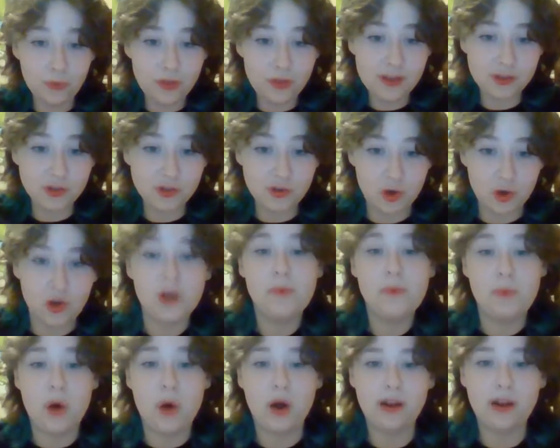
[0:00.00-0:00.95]
this is a
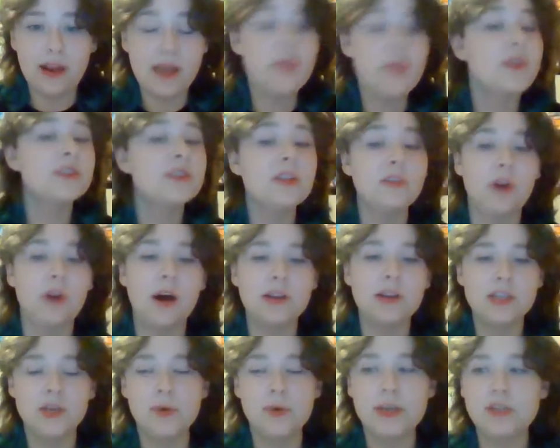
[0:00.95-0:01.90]
good book, and there's a
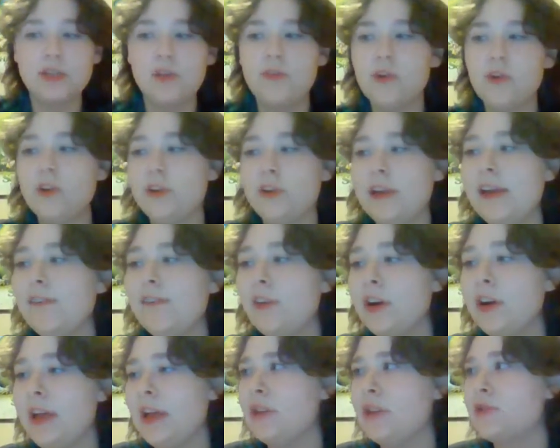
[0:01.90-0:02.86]
lot to it, so if you're looking for
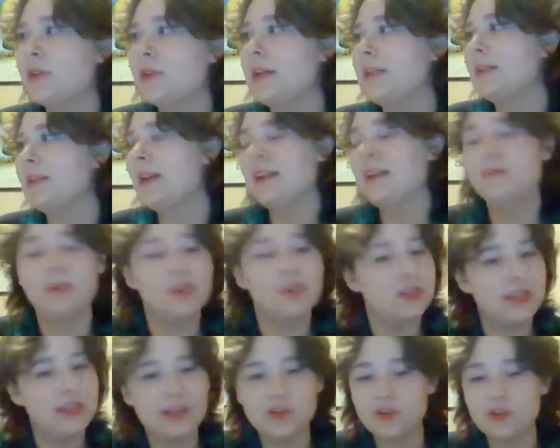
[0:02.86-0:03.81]
an interest, as much
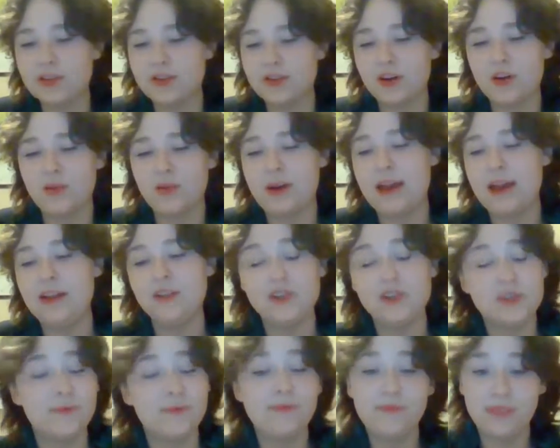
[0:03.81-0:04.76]
as interests are
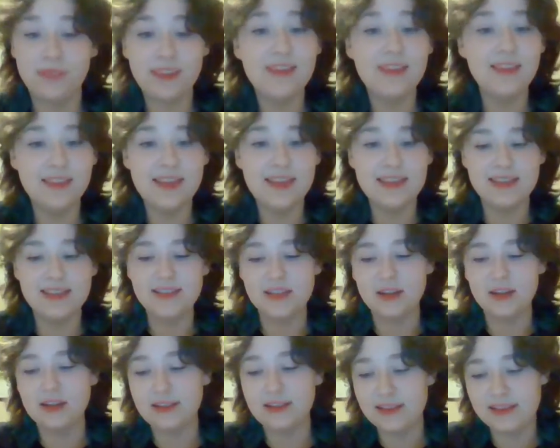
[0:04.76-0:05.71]
cringe, this is
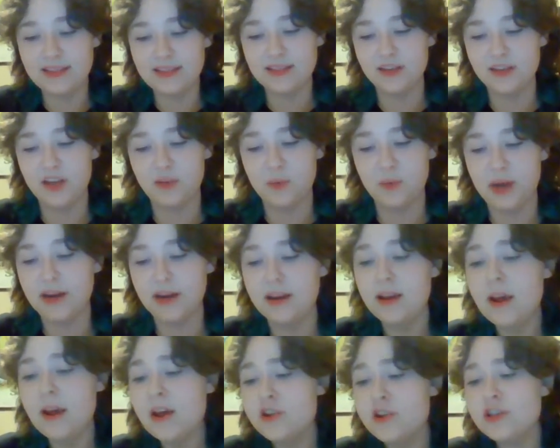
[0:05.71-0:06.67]
a good one.
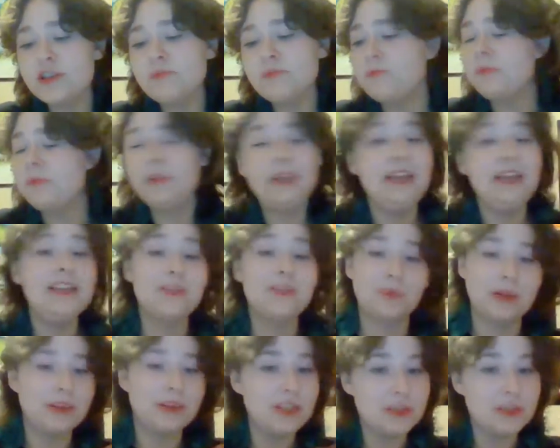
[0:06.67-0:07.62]
Just please
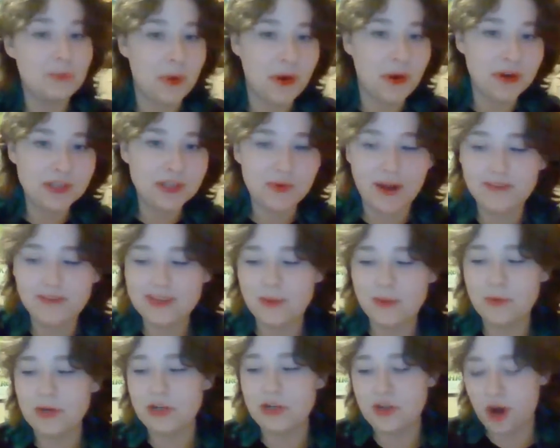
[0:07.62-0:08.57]
read this book so I have
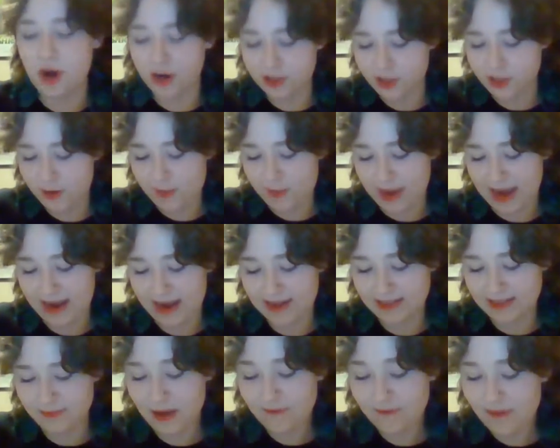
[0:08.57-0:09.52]
someone to talk to,
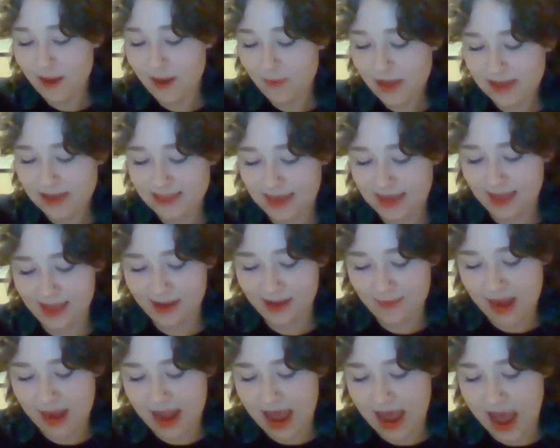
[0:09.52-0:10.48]
because my family is killing
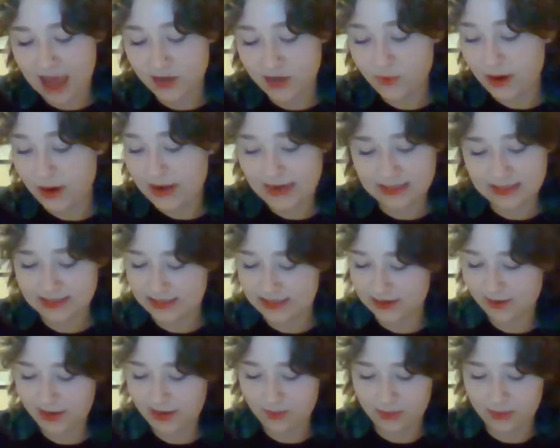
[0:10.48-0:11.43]
me, and do I
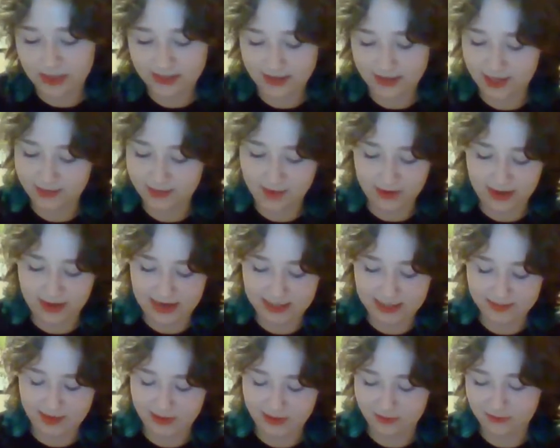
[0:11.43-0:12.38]
necessarily want to talk about gay
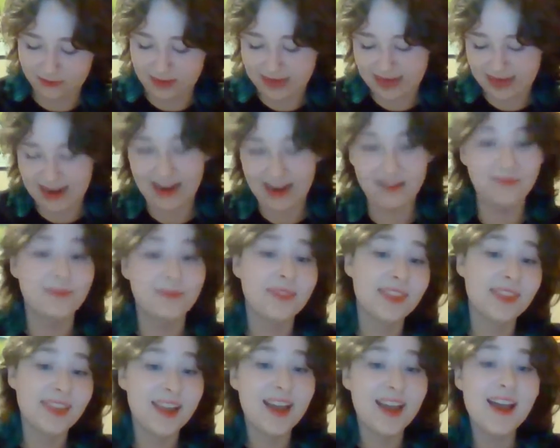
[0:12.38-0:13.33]
smut with my dad?
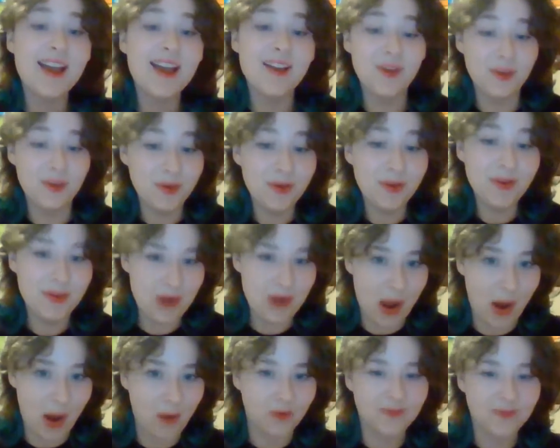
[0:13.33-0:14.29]

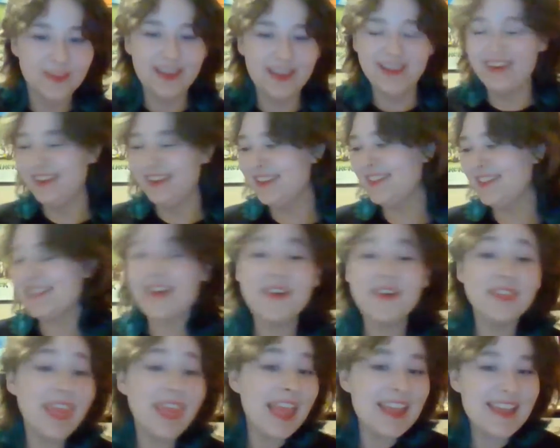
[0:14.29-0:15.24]
No. So
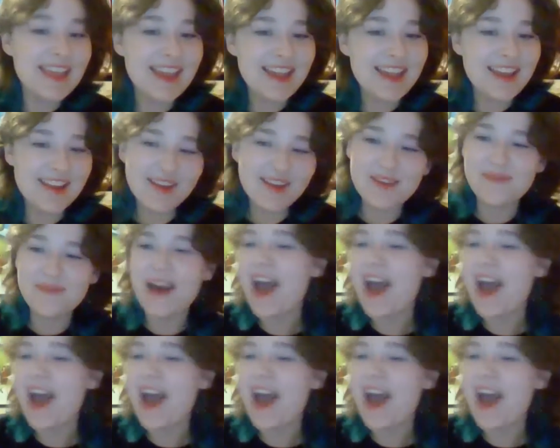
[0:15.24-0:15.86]
thank you,